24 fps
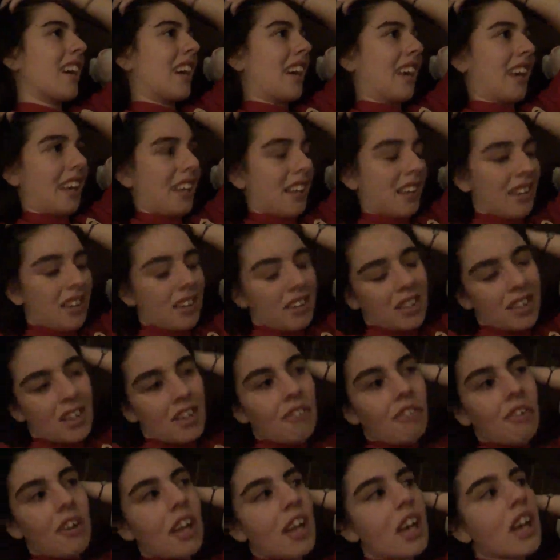And
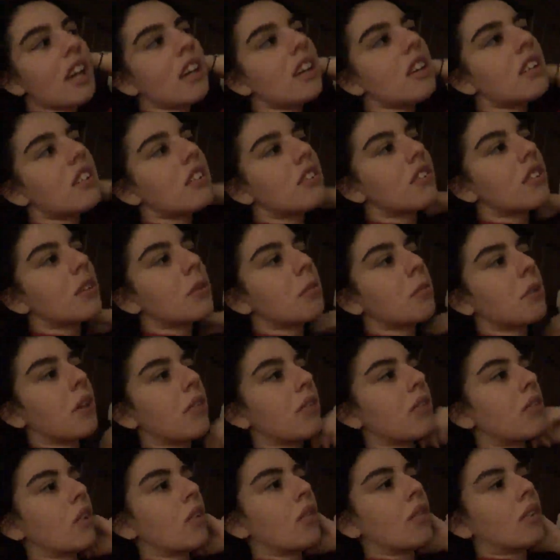if I had some left
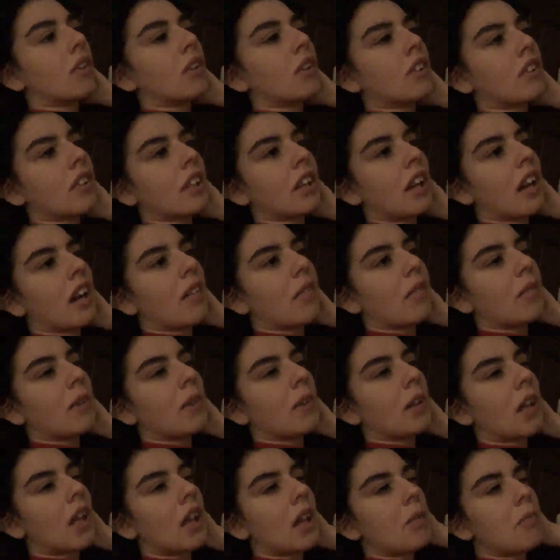over, because I have a
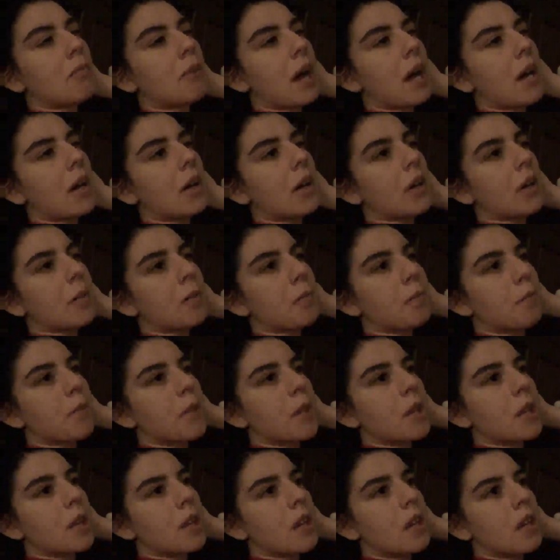lot of batter,
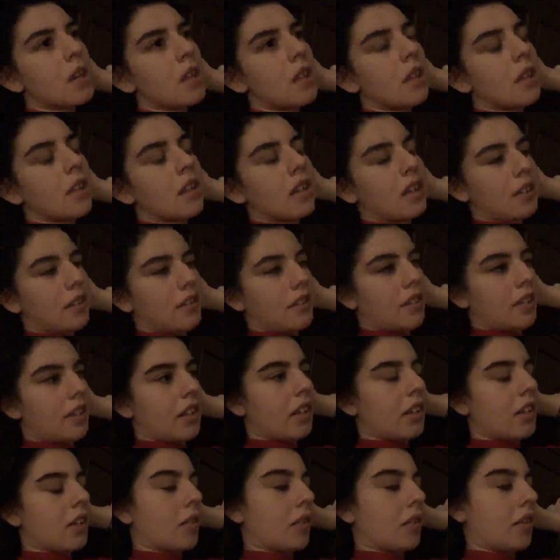then it's like,
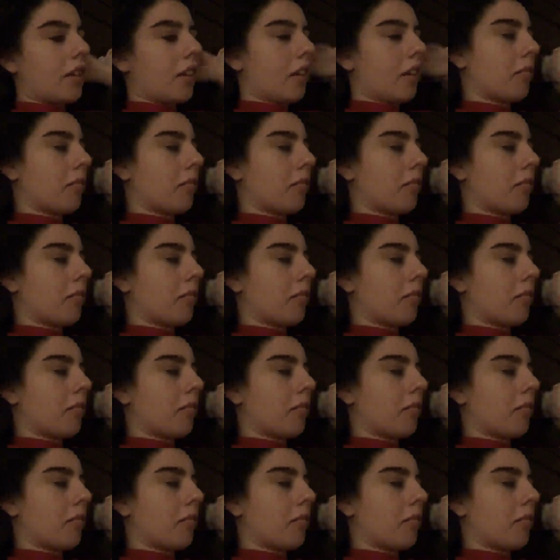okay.